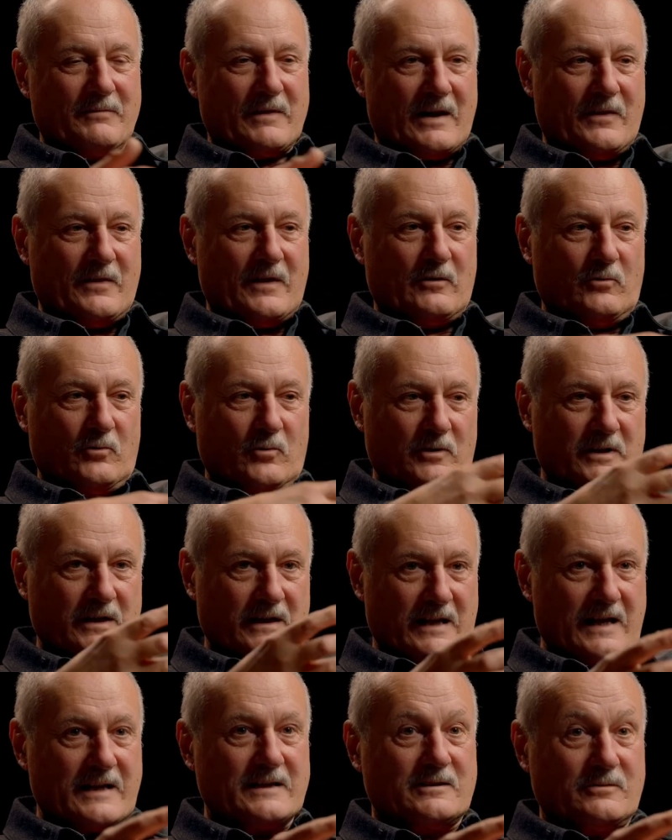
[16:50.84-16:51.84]
and they're all
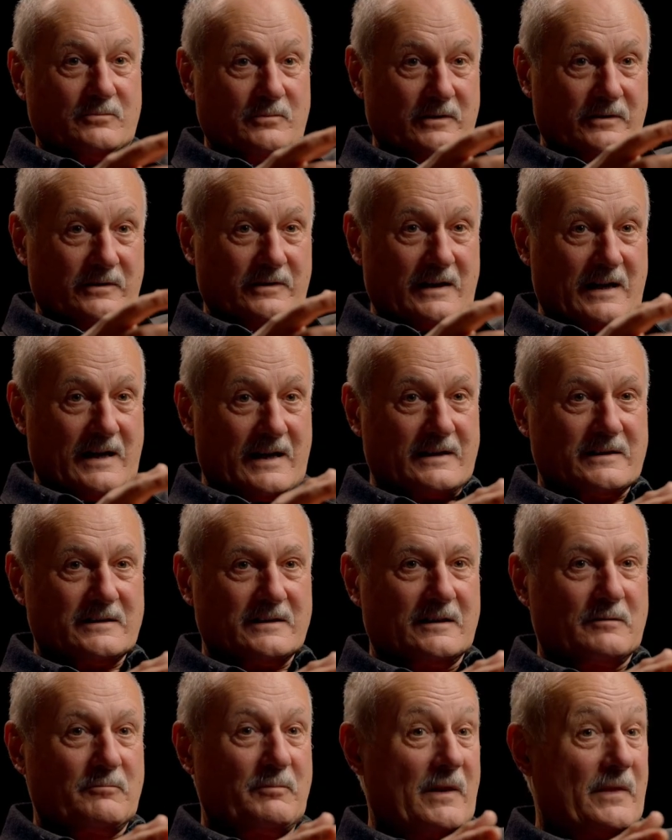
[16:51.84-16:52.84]
connected with
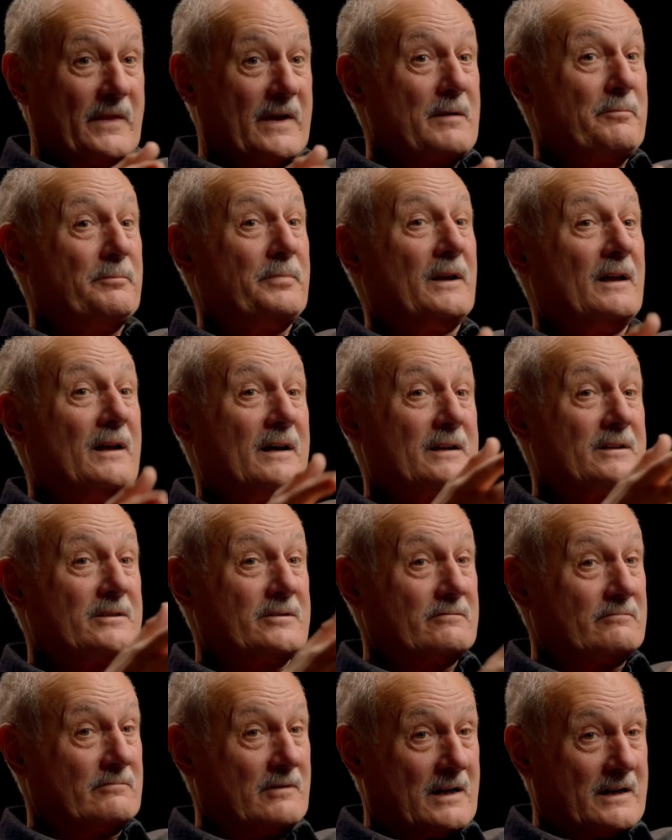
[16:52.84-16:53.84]
acting, but they apply
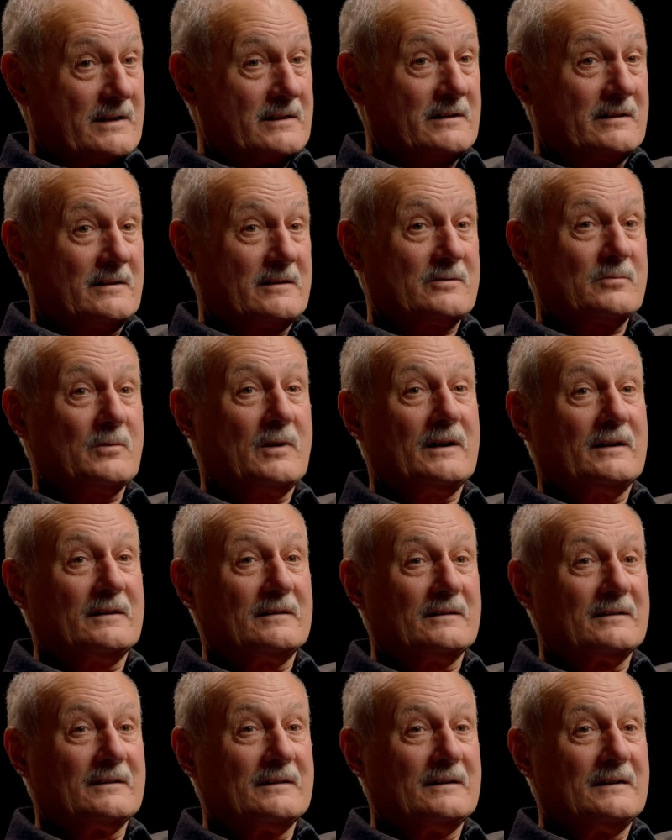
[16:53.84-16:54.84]
to writing as
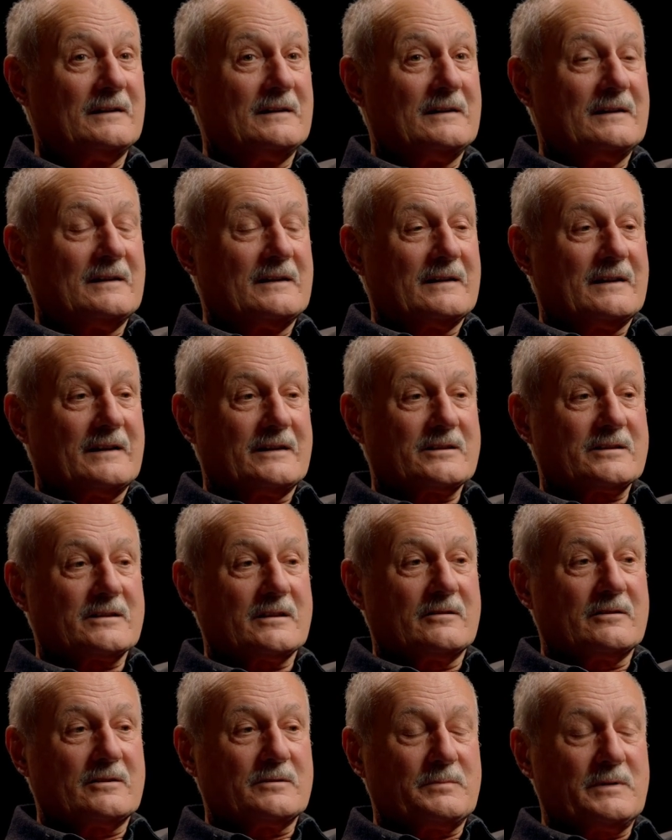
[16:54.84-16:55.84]
well. And
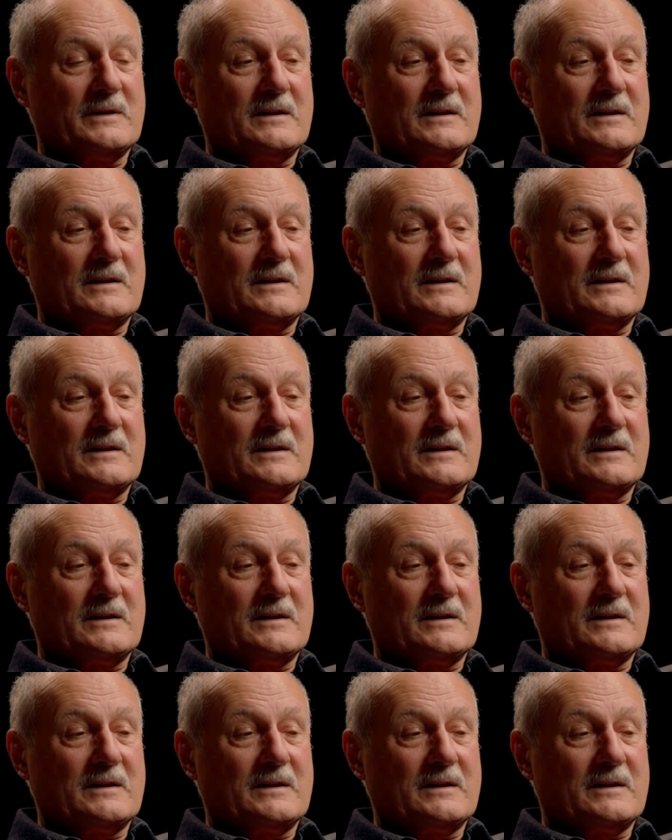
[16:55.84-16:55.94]
so it